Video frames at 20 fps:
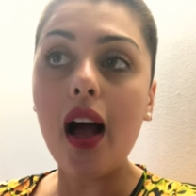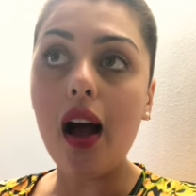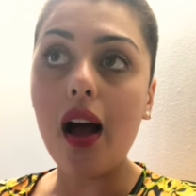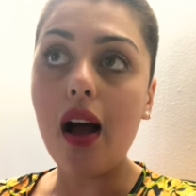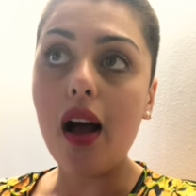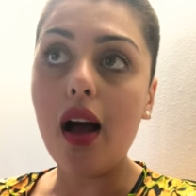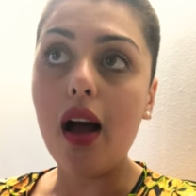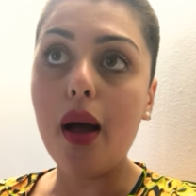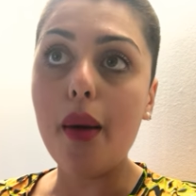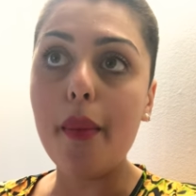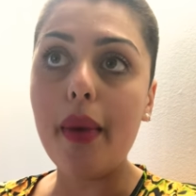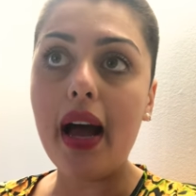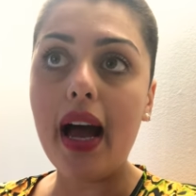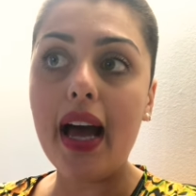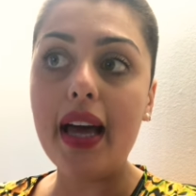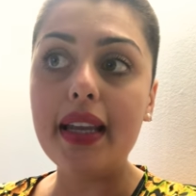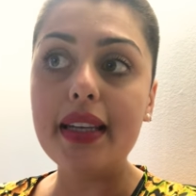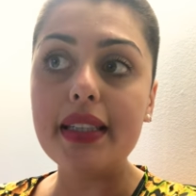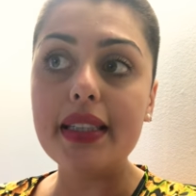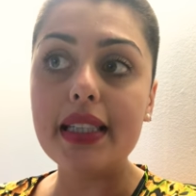
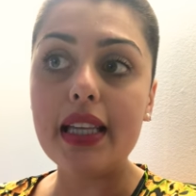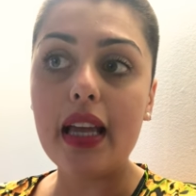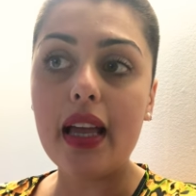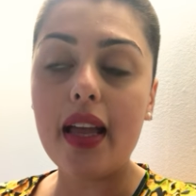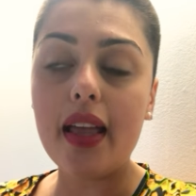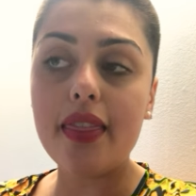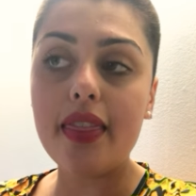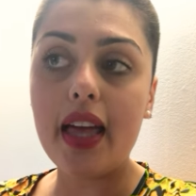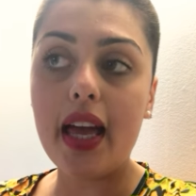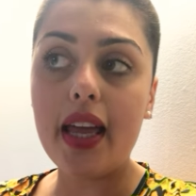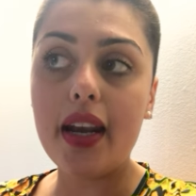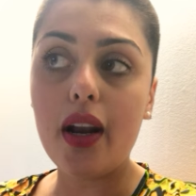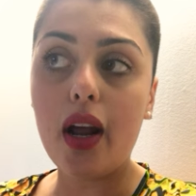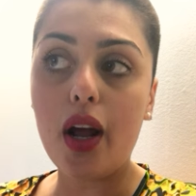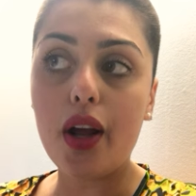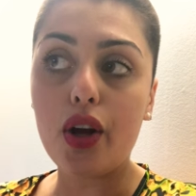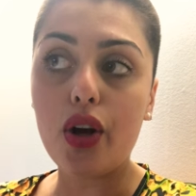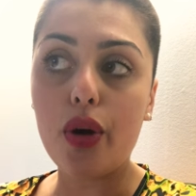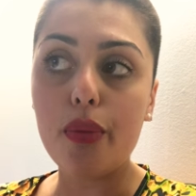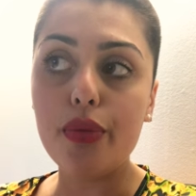and then
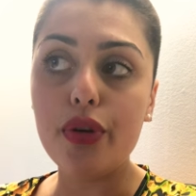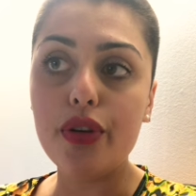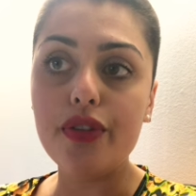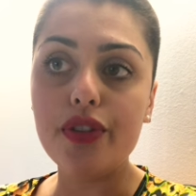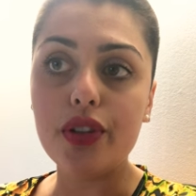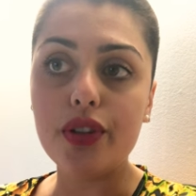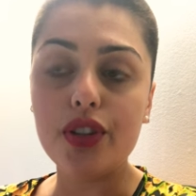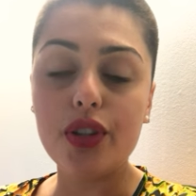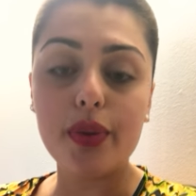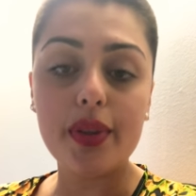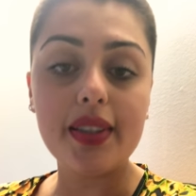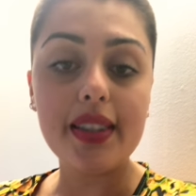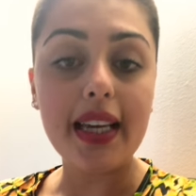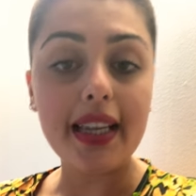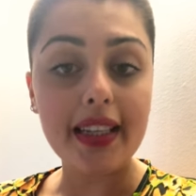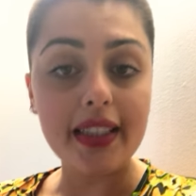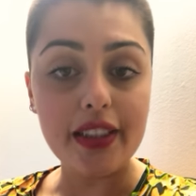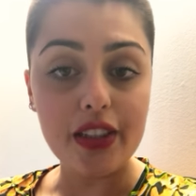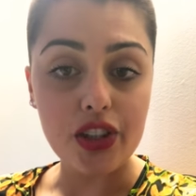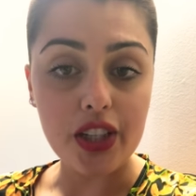I got moved on to a
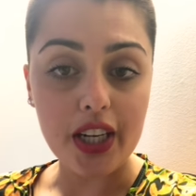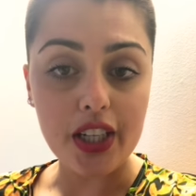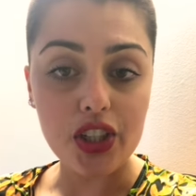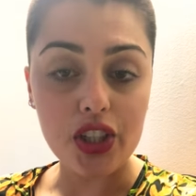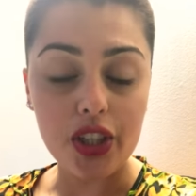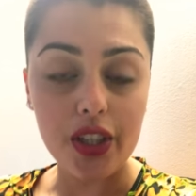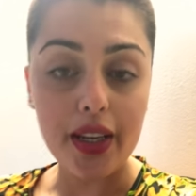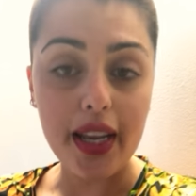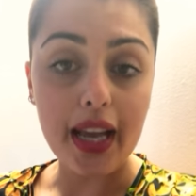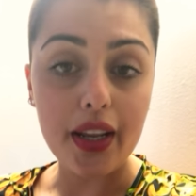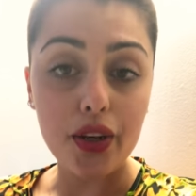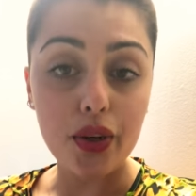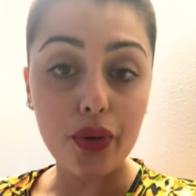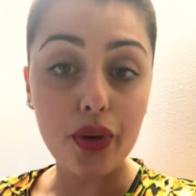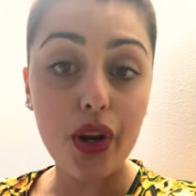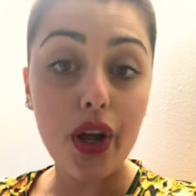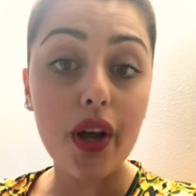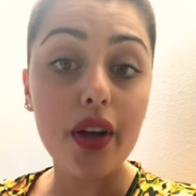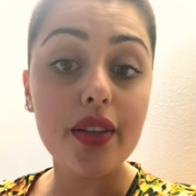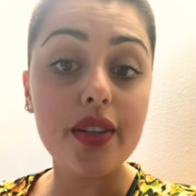second injection, and your
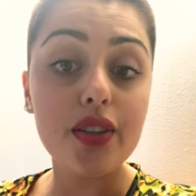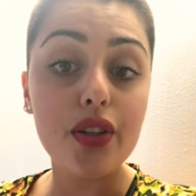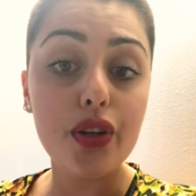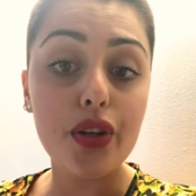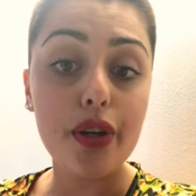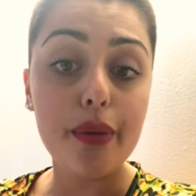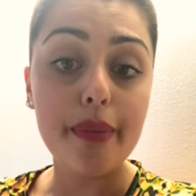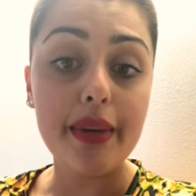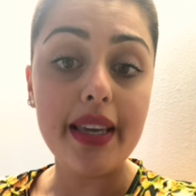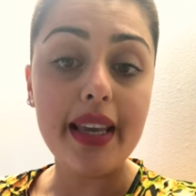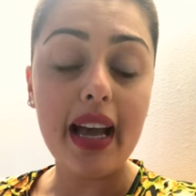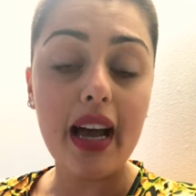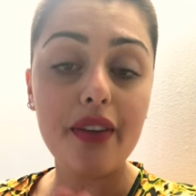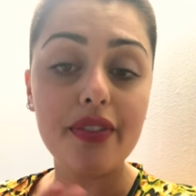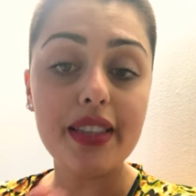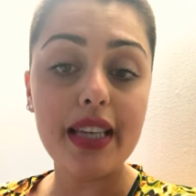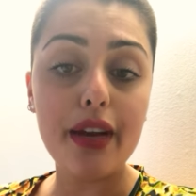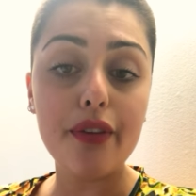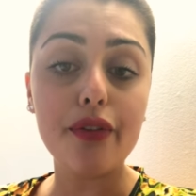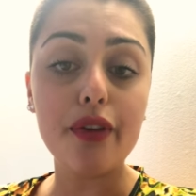nurse who you meet
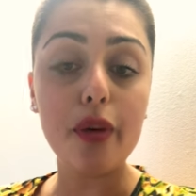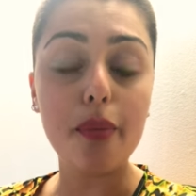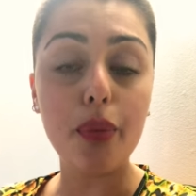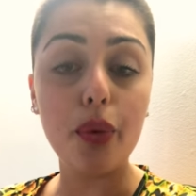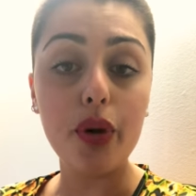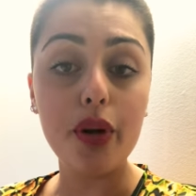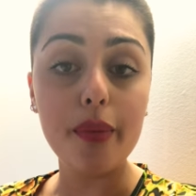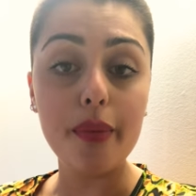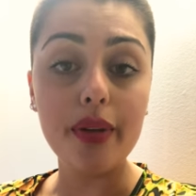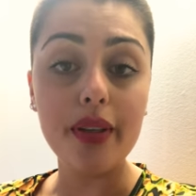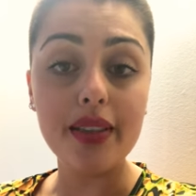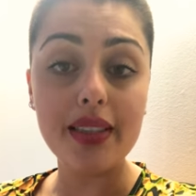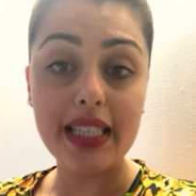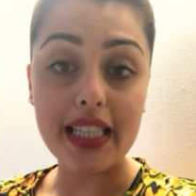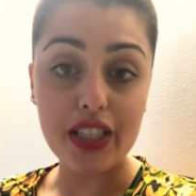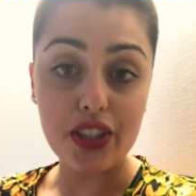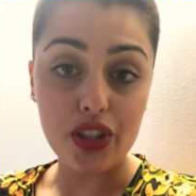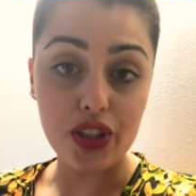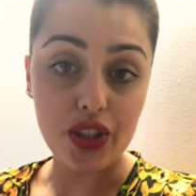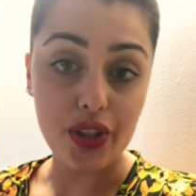after every appointment
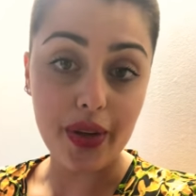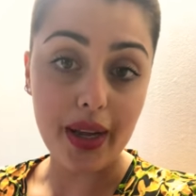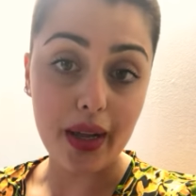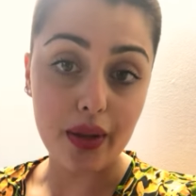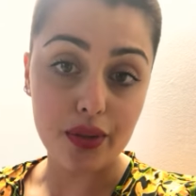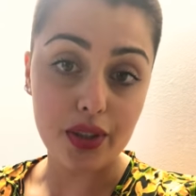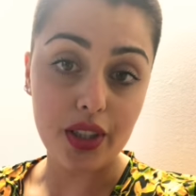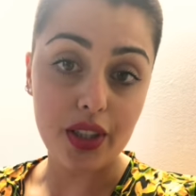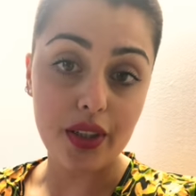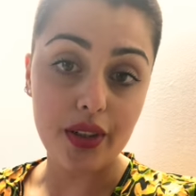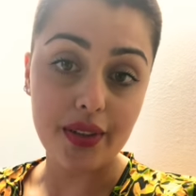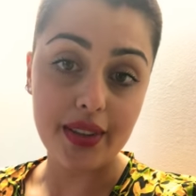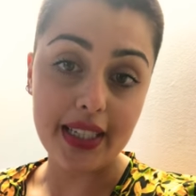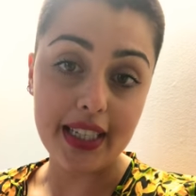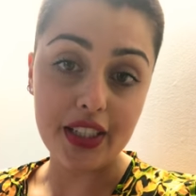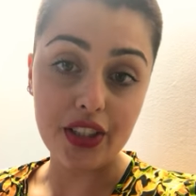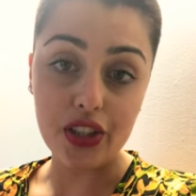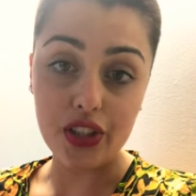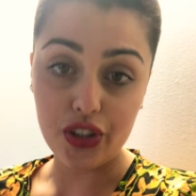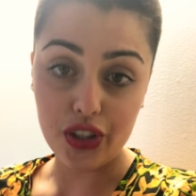teaches you how to use
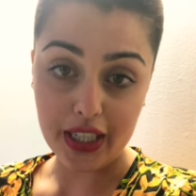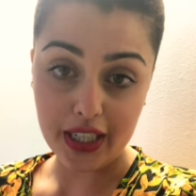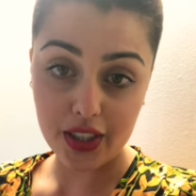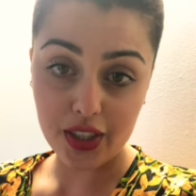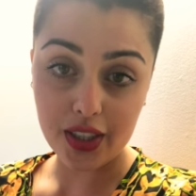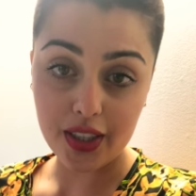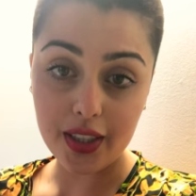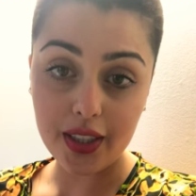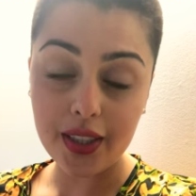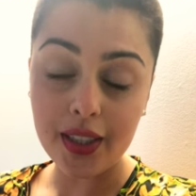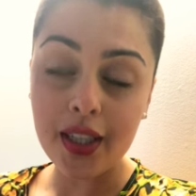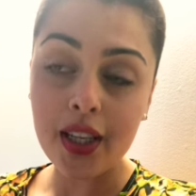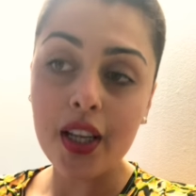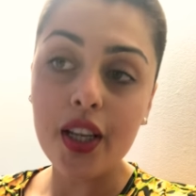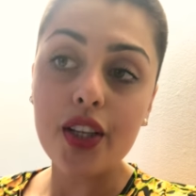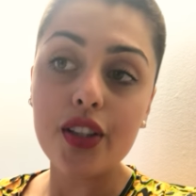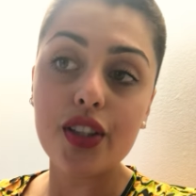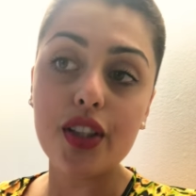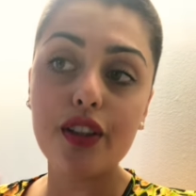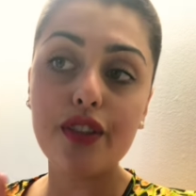each injection.
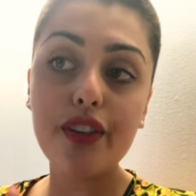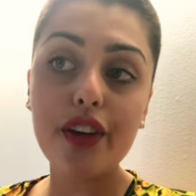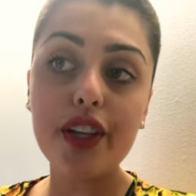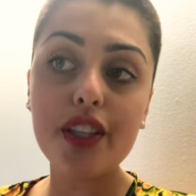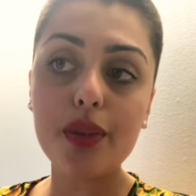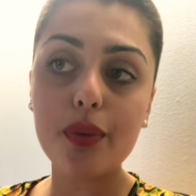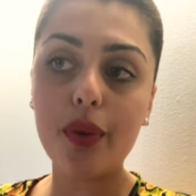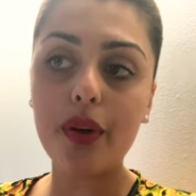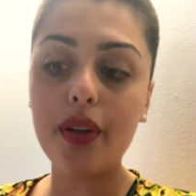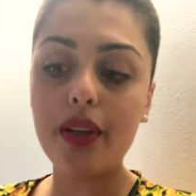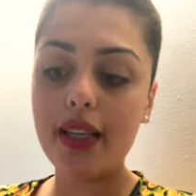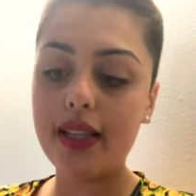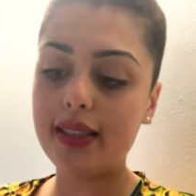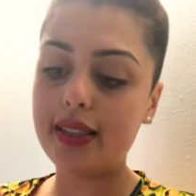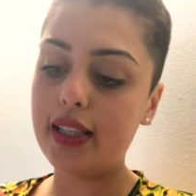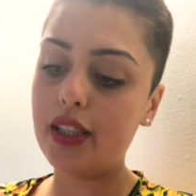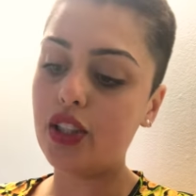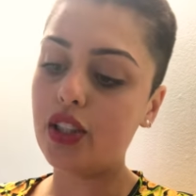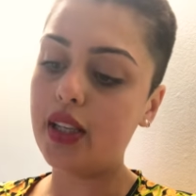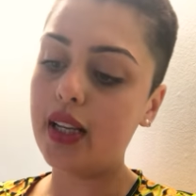So the first one is
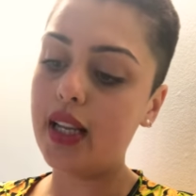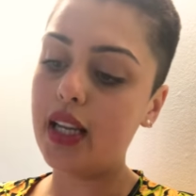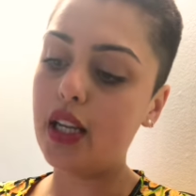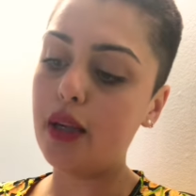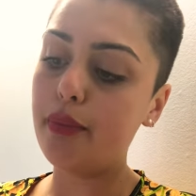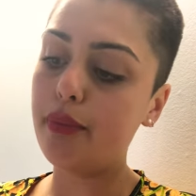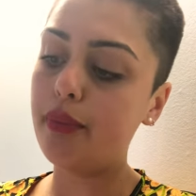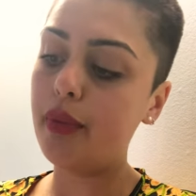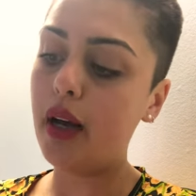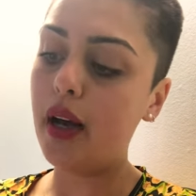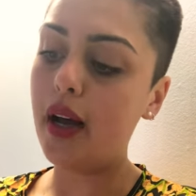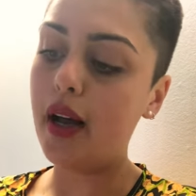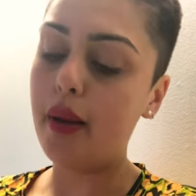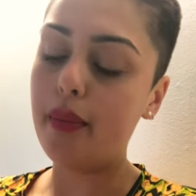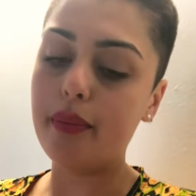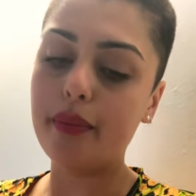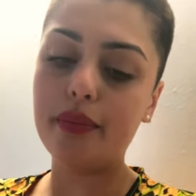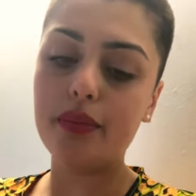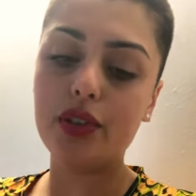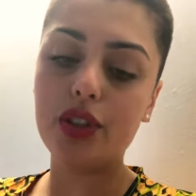literally you
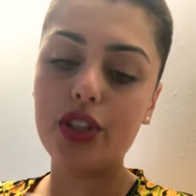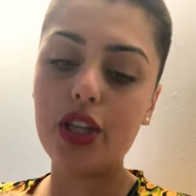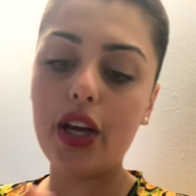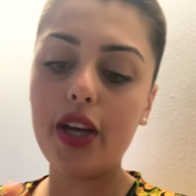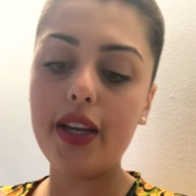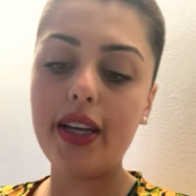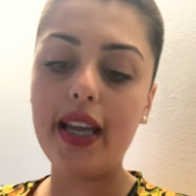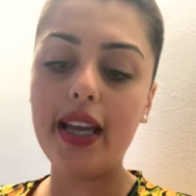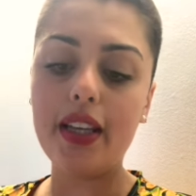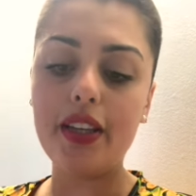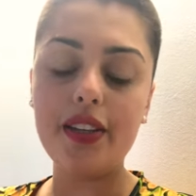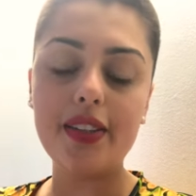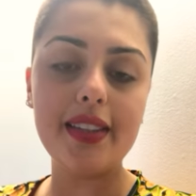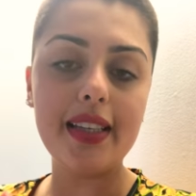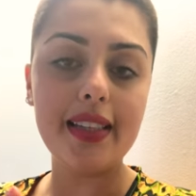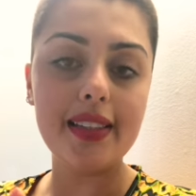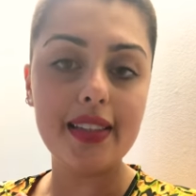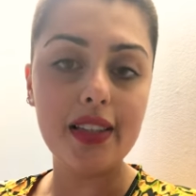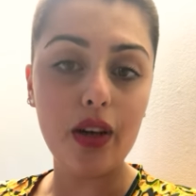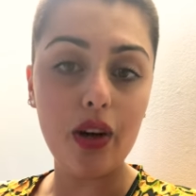turn it and you
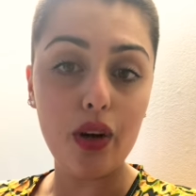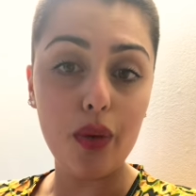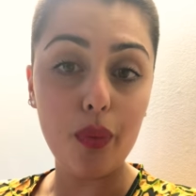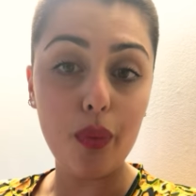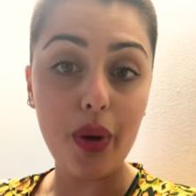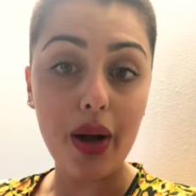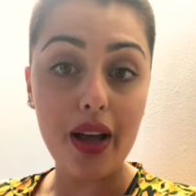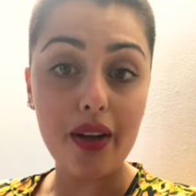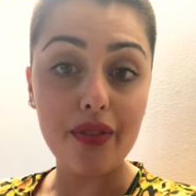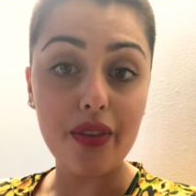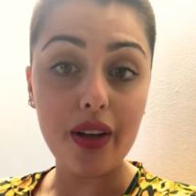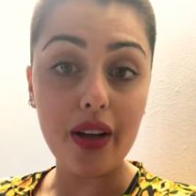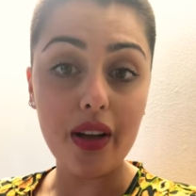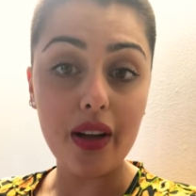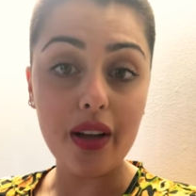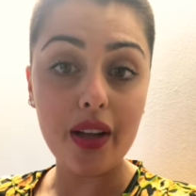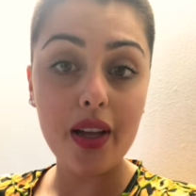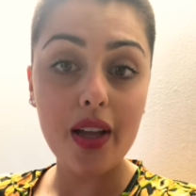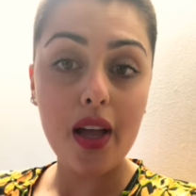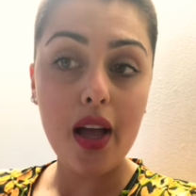set it on
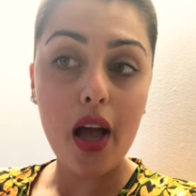whatever